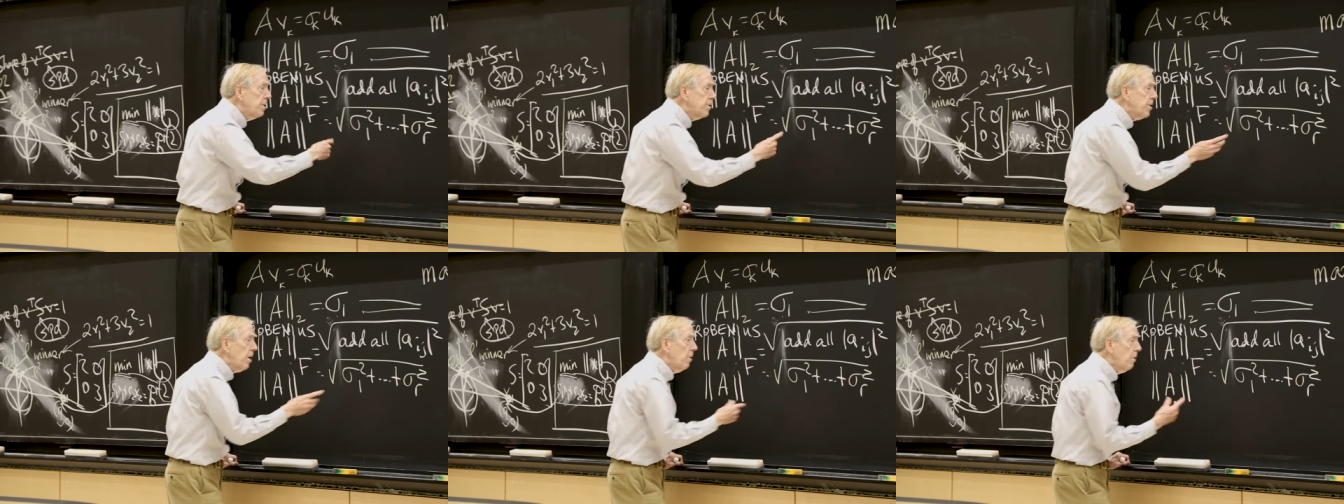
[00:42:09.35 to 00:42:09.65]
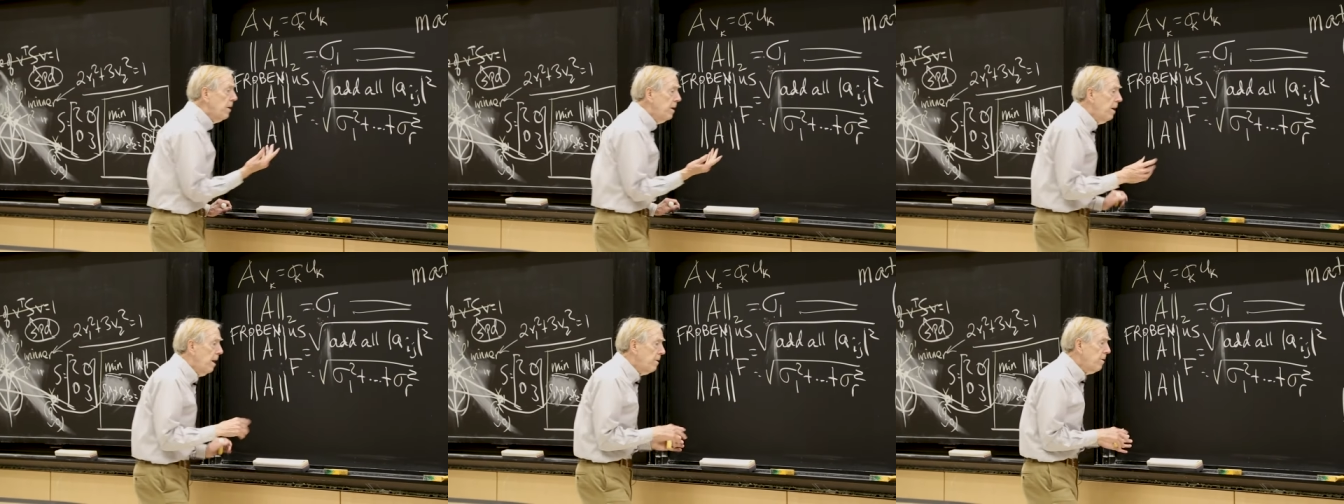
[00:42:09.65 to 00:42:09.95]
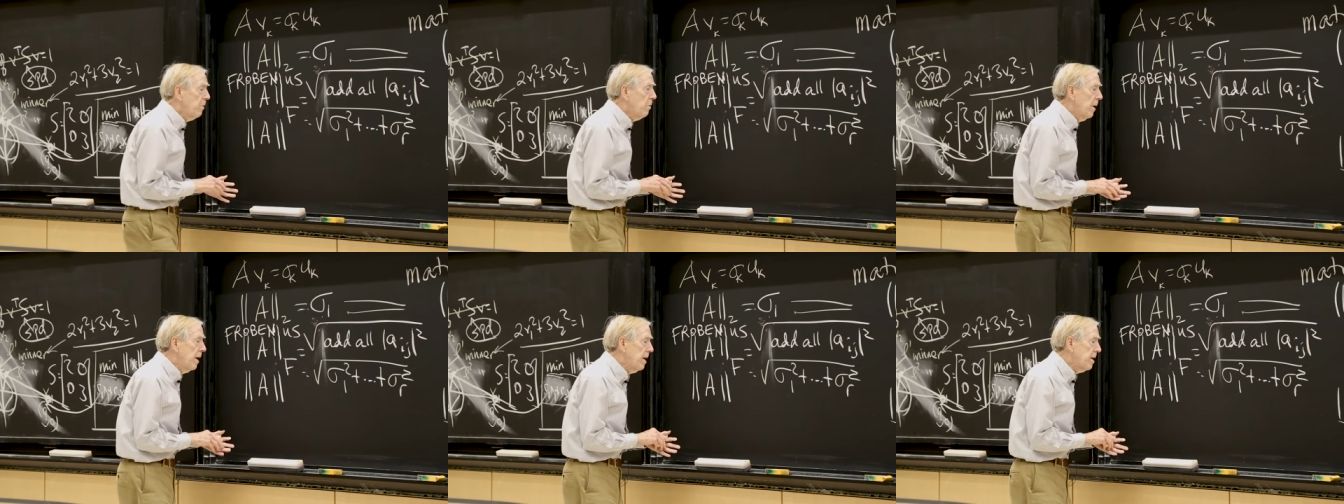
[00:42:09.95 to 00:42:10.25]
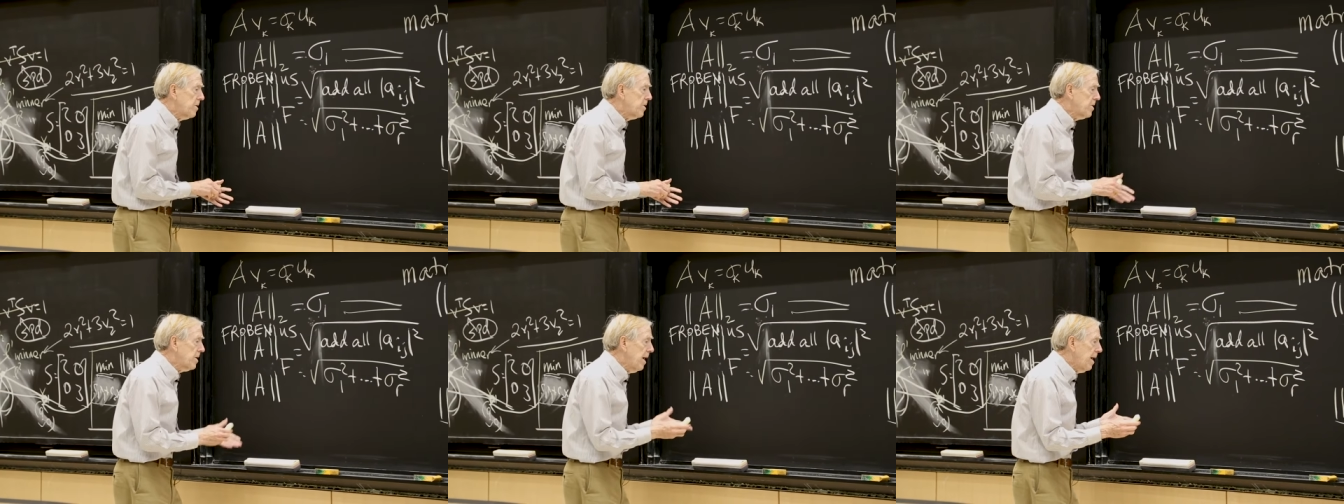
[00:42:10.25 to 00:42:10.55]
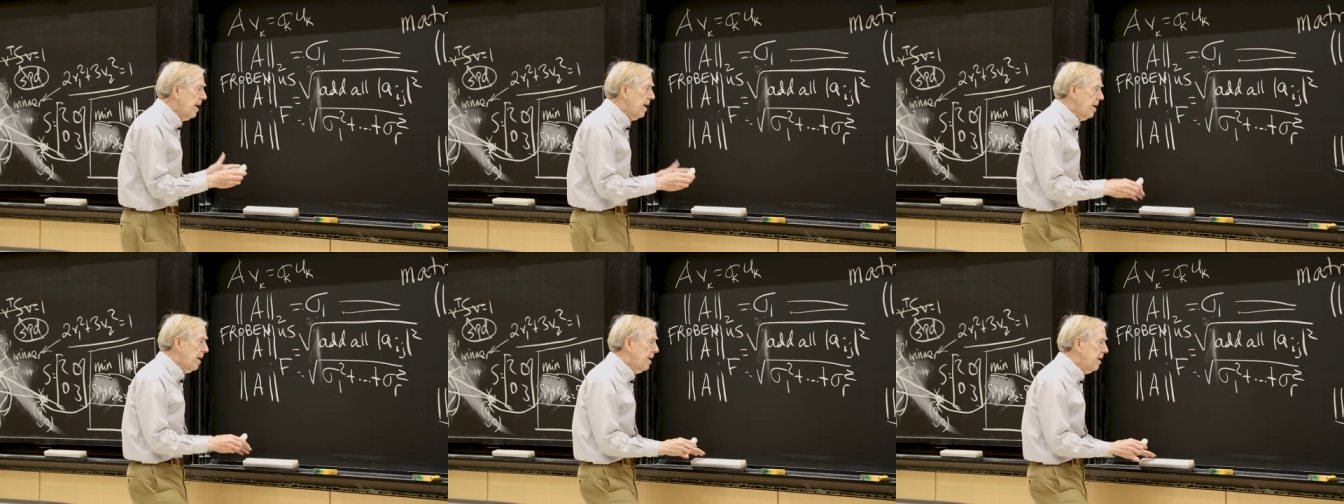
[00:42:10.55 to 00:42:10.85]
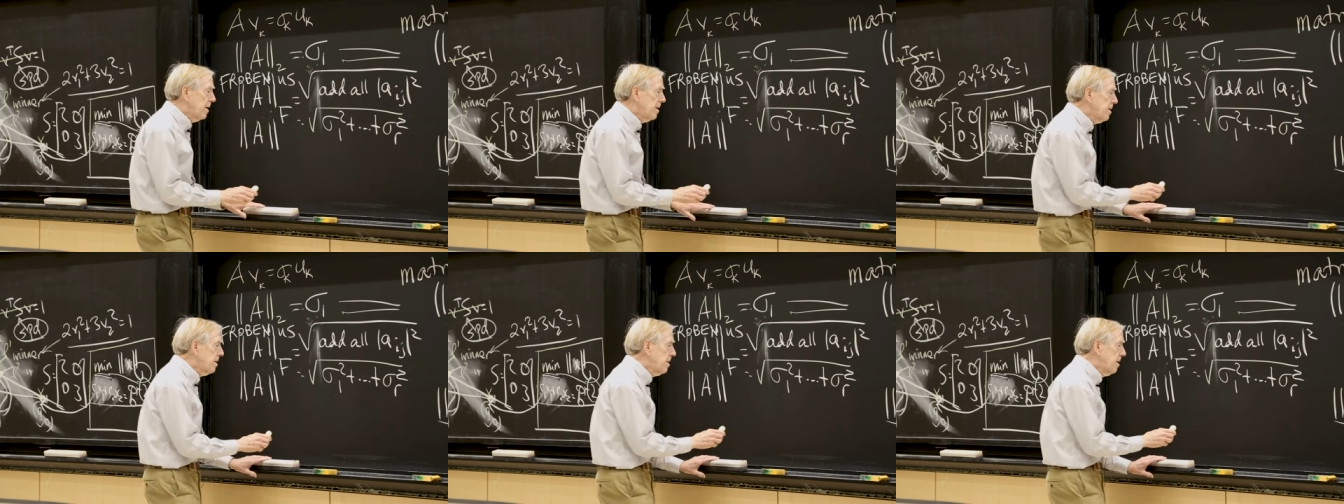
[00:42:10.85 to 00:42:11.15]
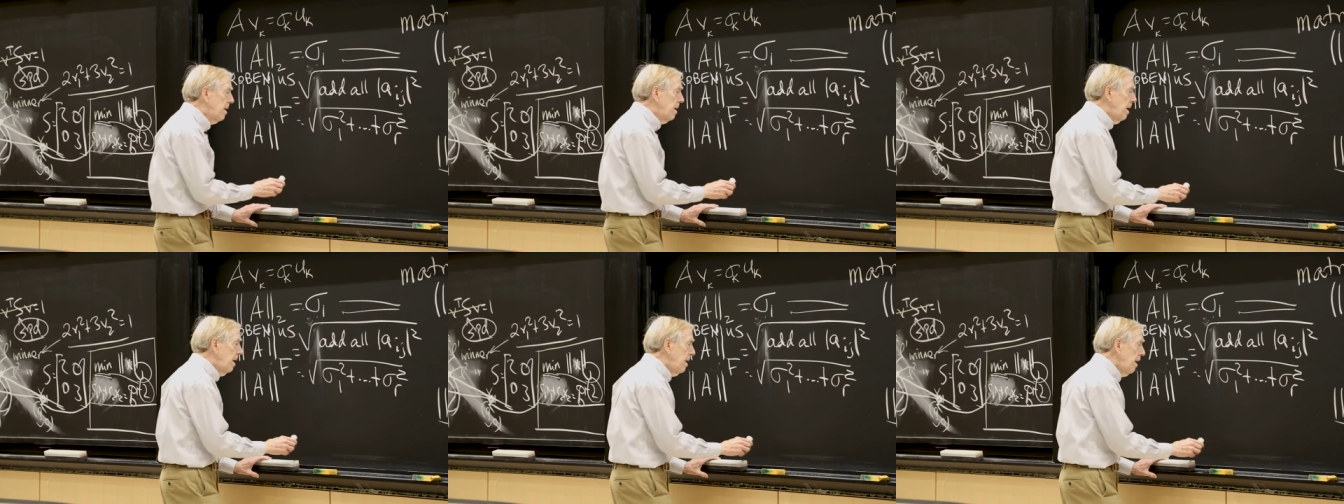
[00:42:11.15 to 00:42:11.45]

So another way to say it is,